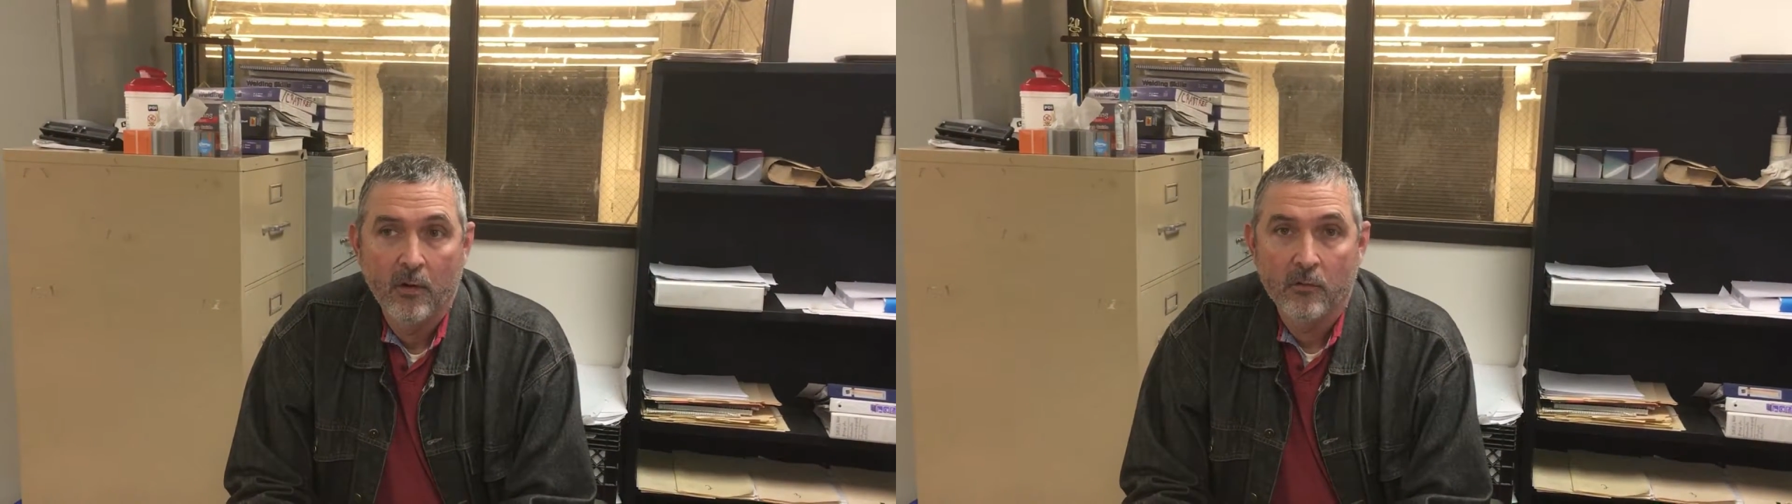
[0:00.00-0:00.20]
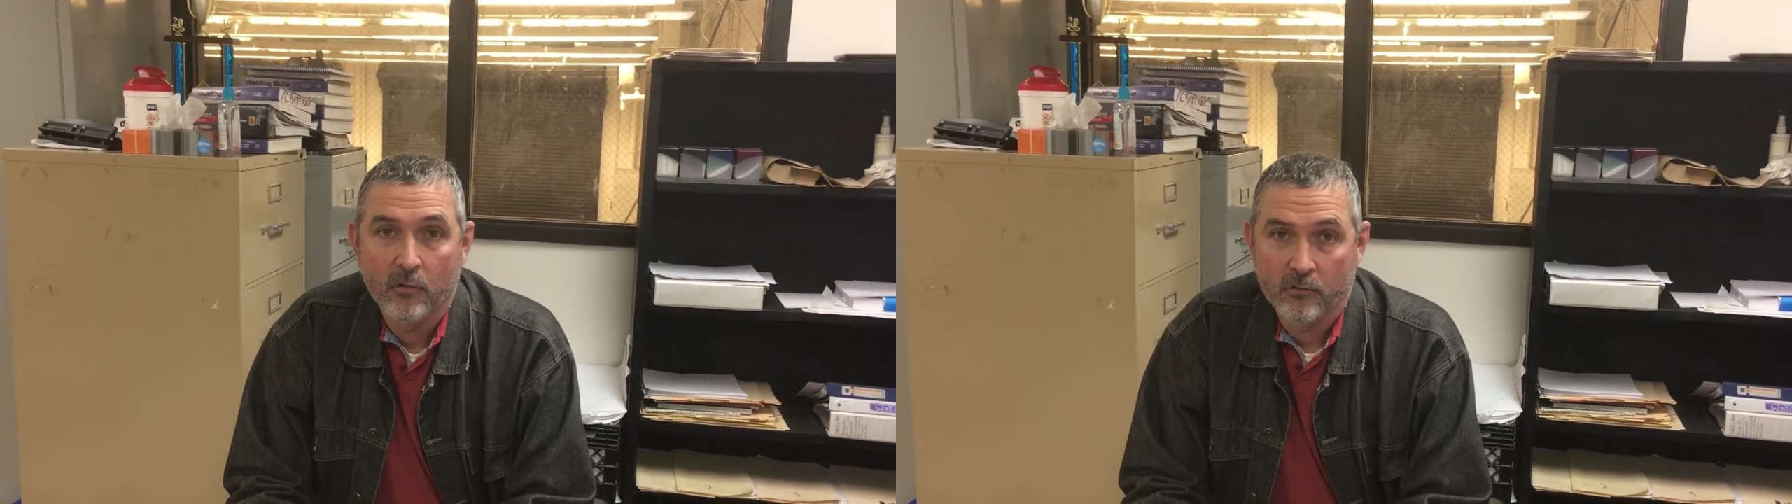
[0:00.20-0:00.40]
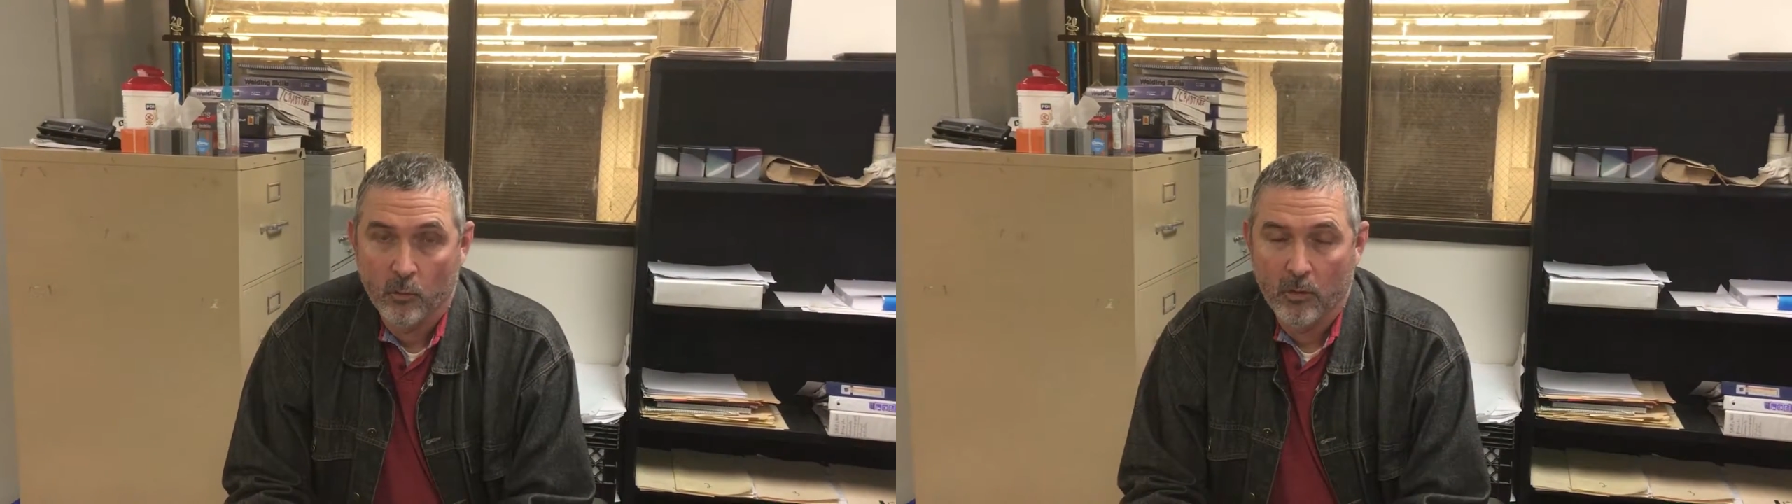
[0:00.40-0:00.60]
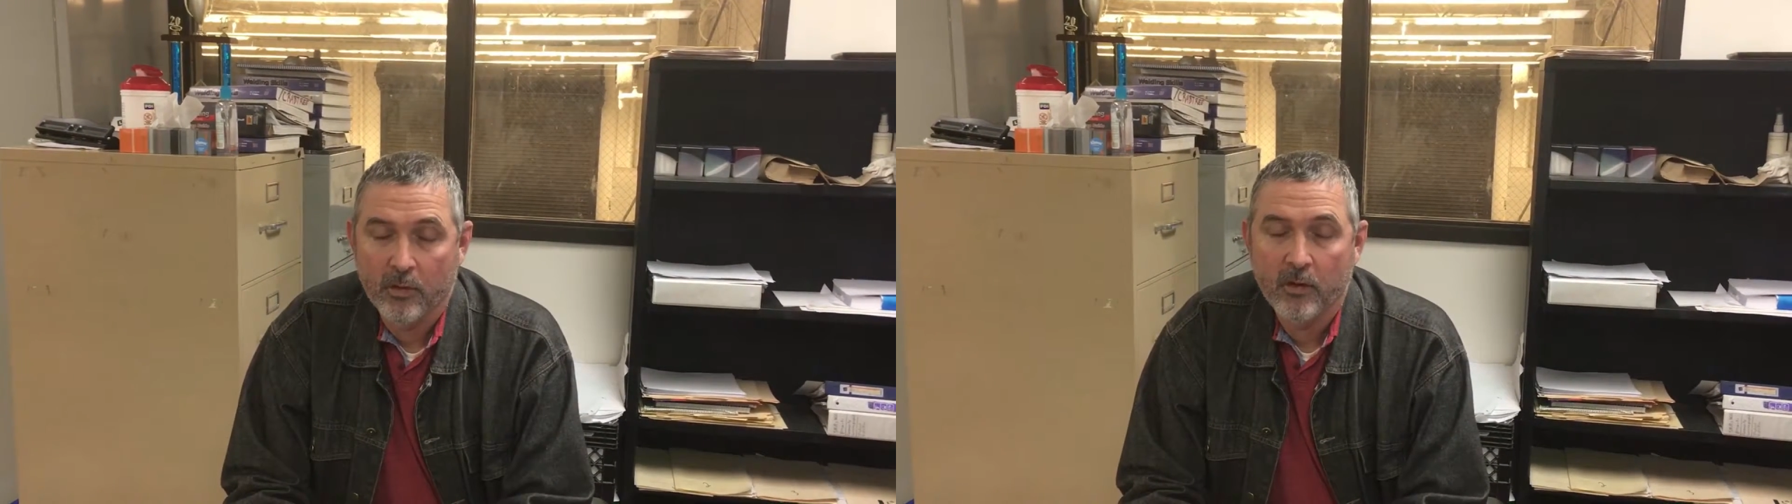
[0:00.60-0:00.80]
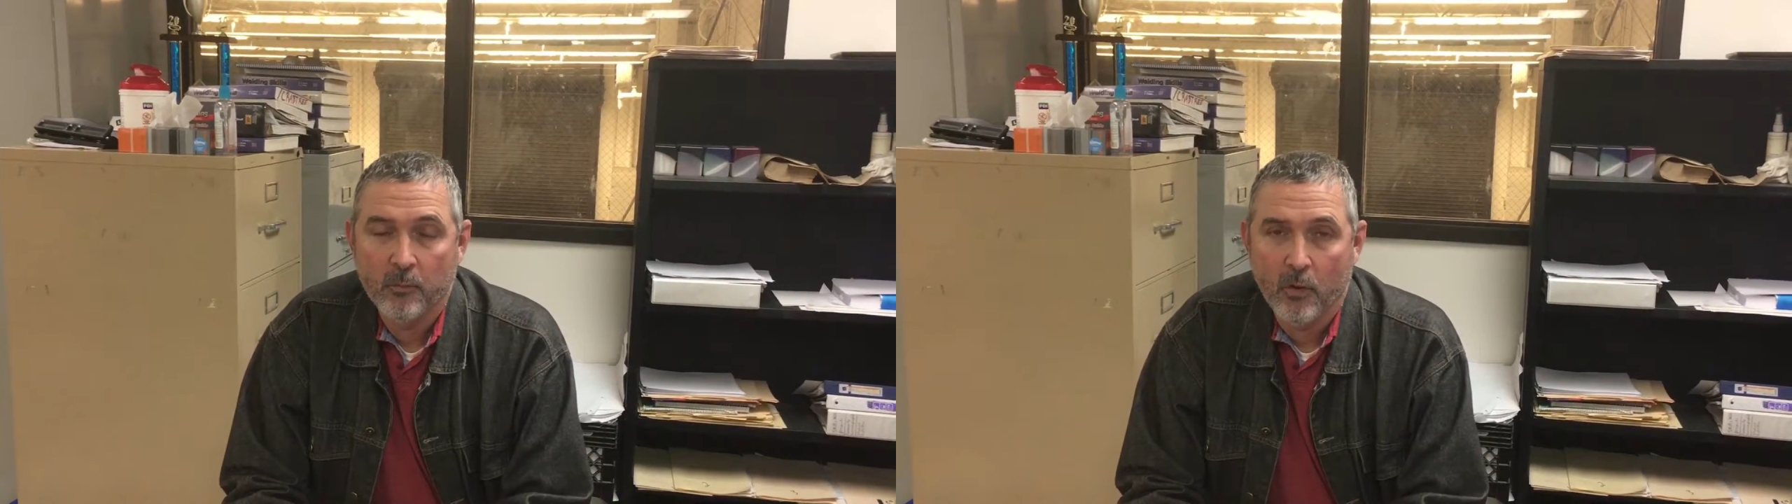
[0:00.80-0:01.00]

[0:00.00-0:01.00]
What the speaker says: So it's a really good